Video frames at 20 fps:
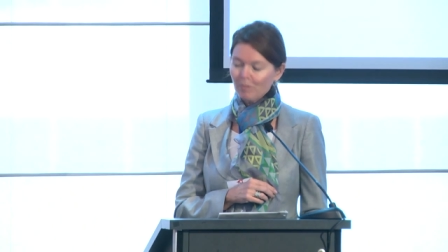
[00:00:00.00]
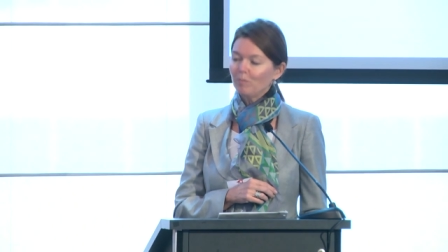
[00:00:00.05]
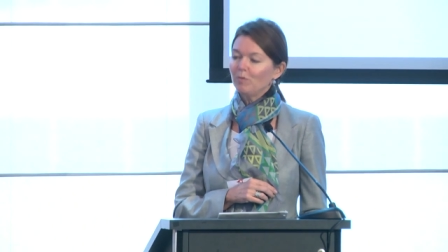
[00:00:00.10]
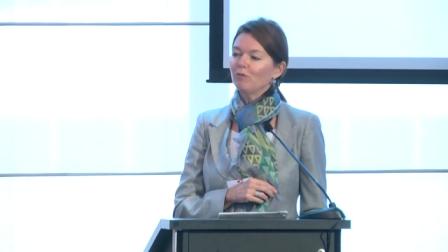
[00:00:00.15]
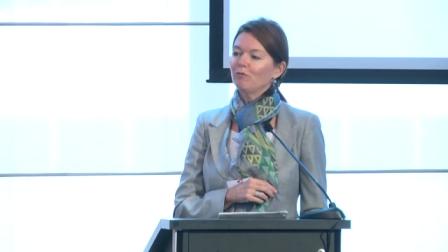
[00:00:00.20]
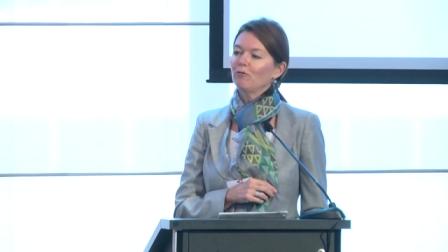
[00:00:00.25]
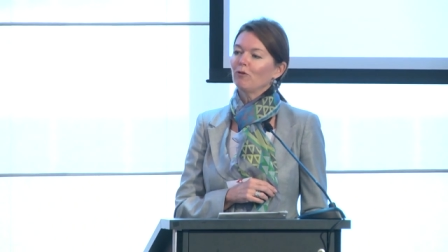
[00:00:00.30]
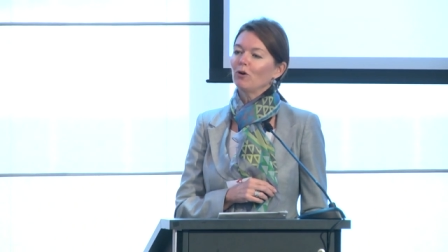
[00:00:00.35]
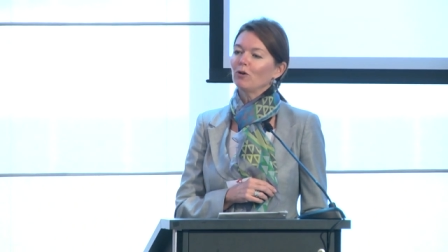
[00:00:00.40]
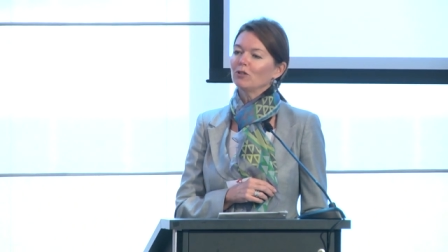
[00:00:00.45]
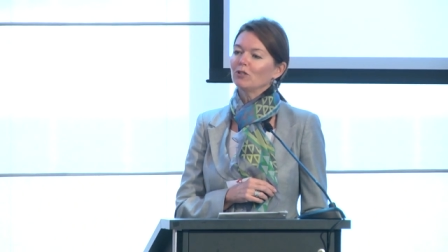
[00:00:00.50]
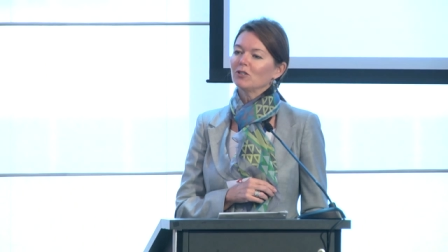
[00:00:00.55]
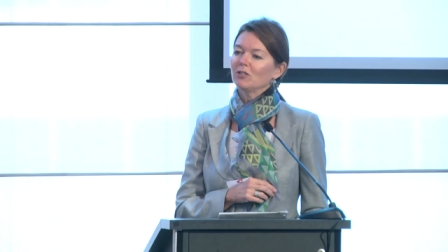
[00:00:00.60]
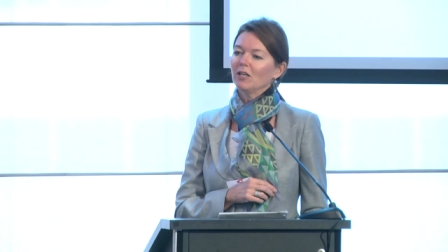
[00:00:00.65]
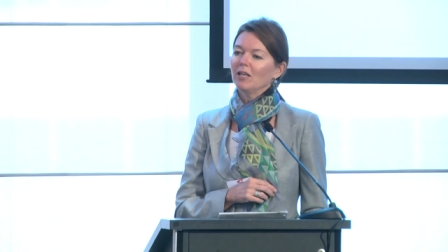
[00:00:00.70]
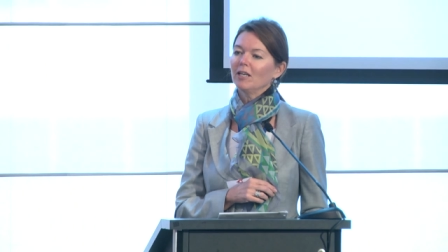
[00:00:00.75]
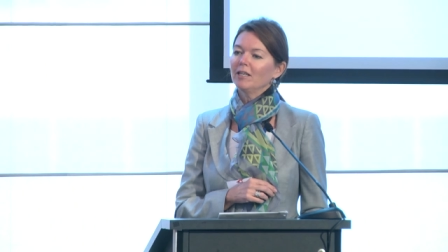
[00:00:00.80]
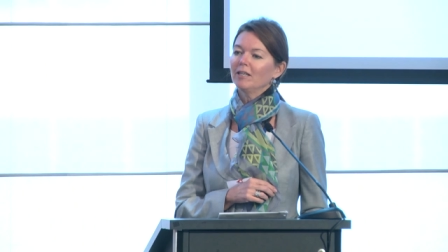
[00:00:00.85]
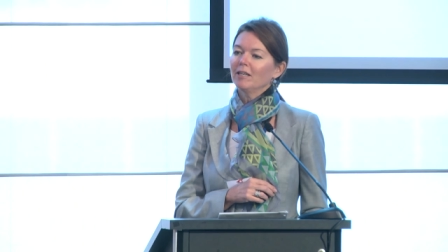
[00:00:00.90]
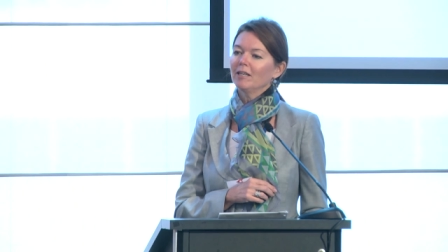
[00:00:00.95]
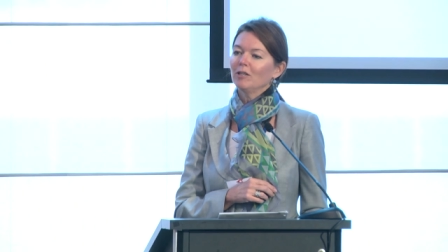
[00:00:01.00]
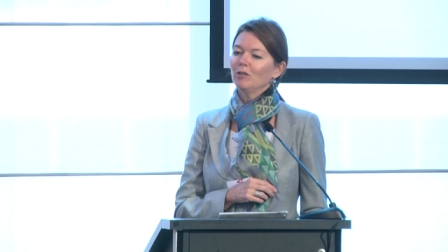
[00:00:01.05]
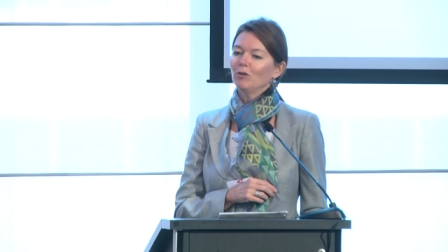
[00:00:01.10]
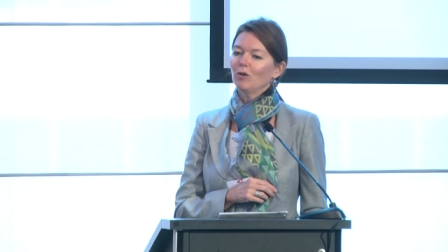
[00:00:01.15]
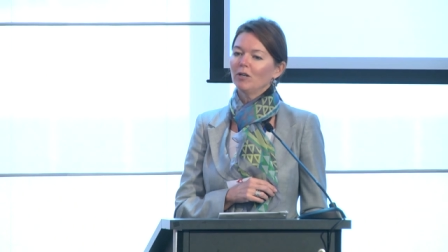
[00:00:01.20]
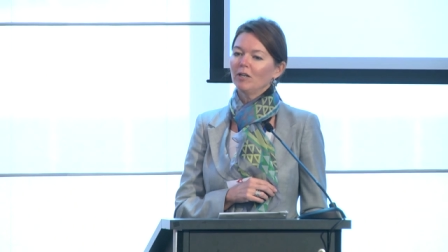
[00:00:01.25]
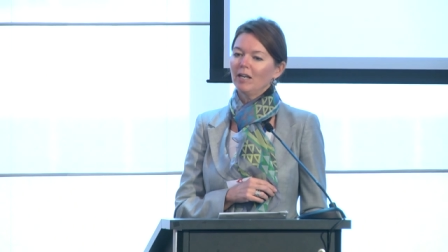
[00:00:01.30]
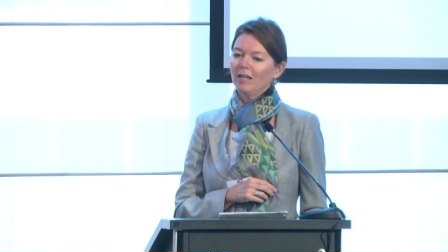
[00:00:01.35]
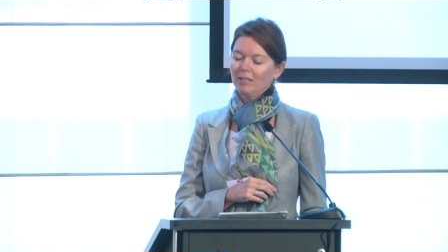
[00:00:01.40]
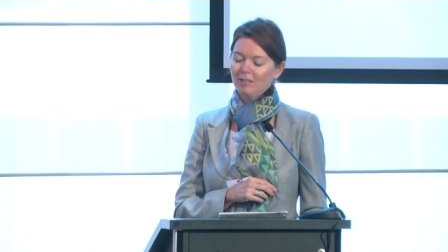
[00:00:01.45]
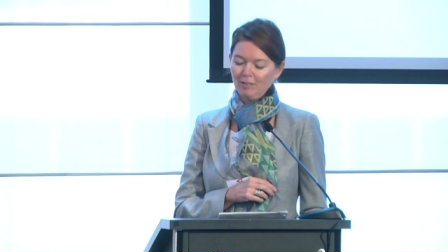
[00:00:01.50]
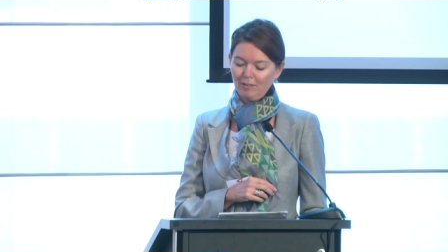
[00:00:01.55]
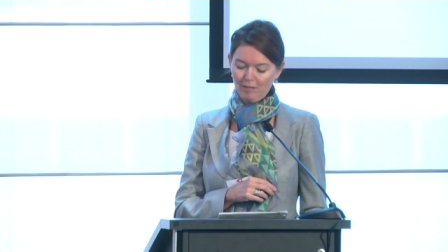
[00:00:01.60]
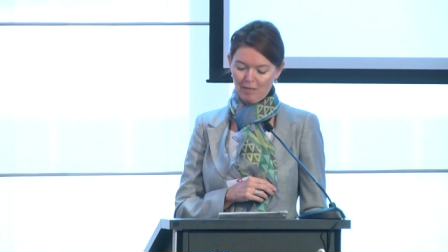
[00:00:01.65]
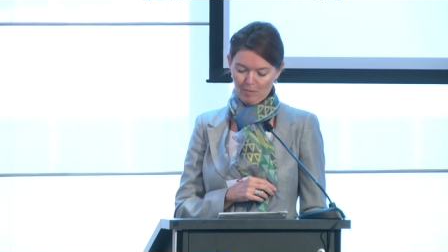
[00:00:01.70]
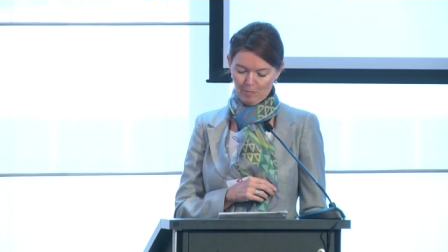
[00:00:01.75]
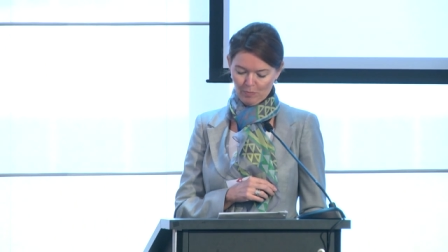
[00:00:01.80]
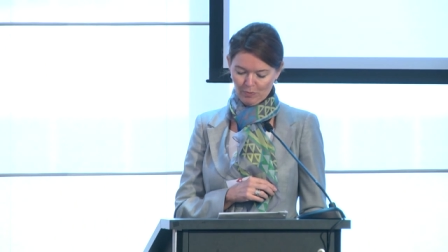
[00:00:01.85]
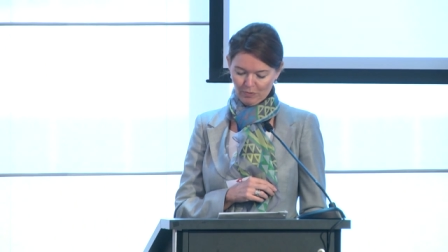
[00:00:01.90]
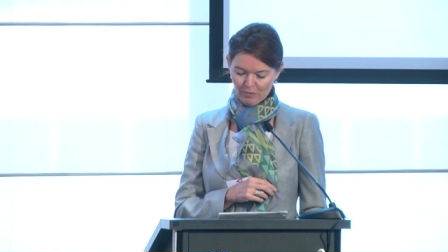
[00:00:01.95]
before taking your next
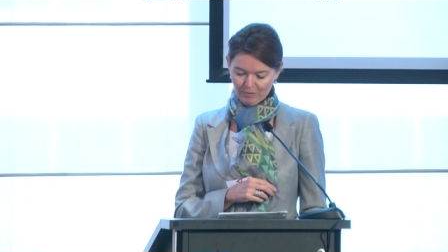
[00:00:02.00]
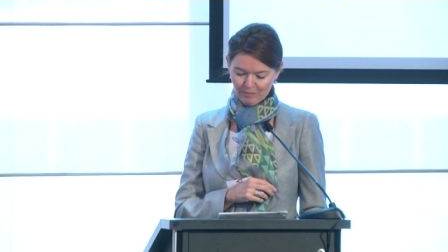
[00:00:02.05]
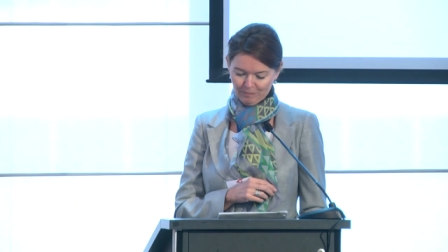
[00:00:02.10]
step.